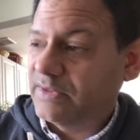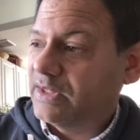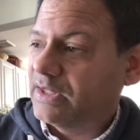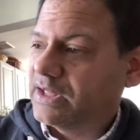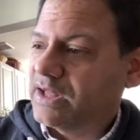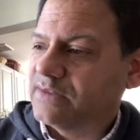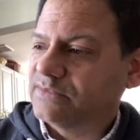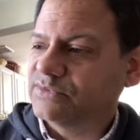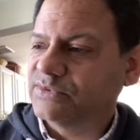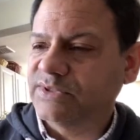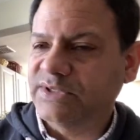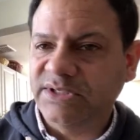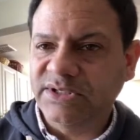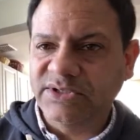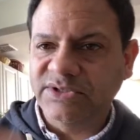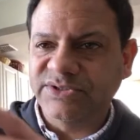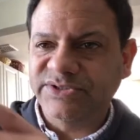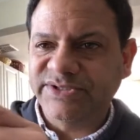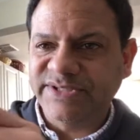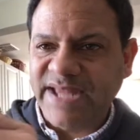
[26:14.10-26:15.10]
Comes with a
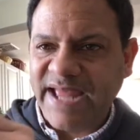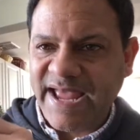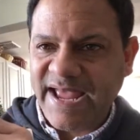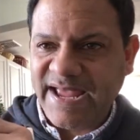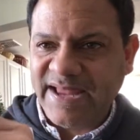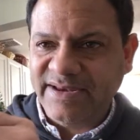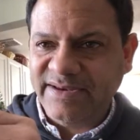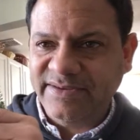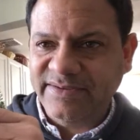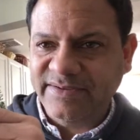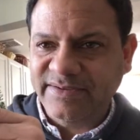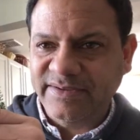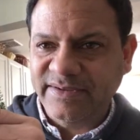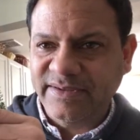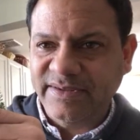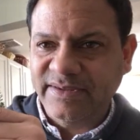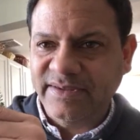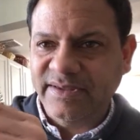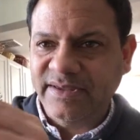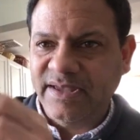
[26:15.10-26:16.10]
little stand
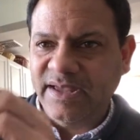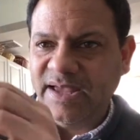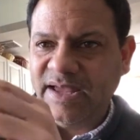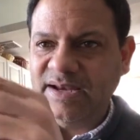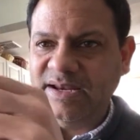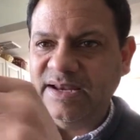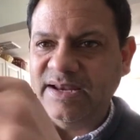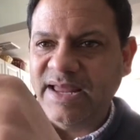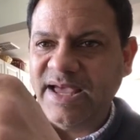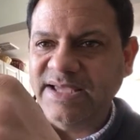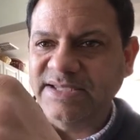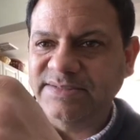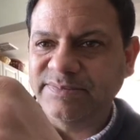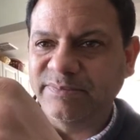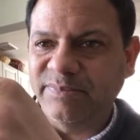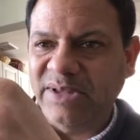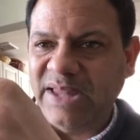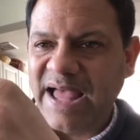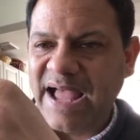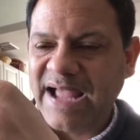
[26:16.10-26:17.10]
and a nice
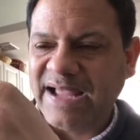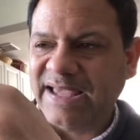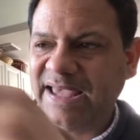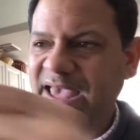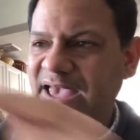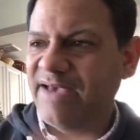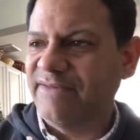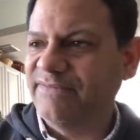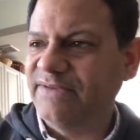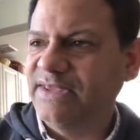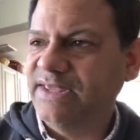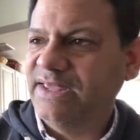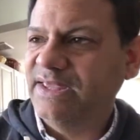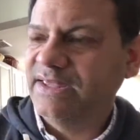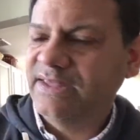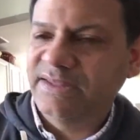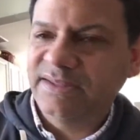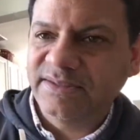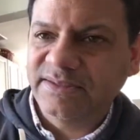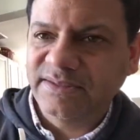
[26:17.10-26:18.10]
black heavy
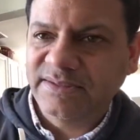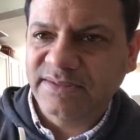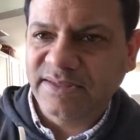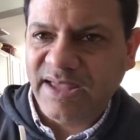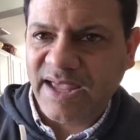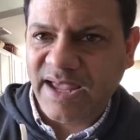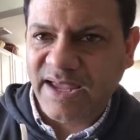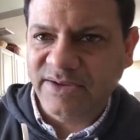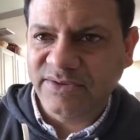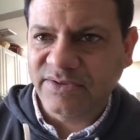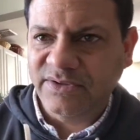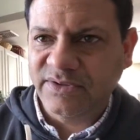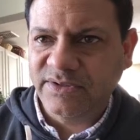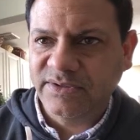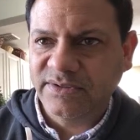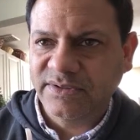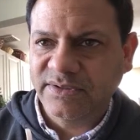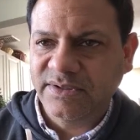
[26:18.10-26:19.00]
handle.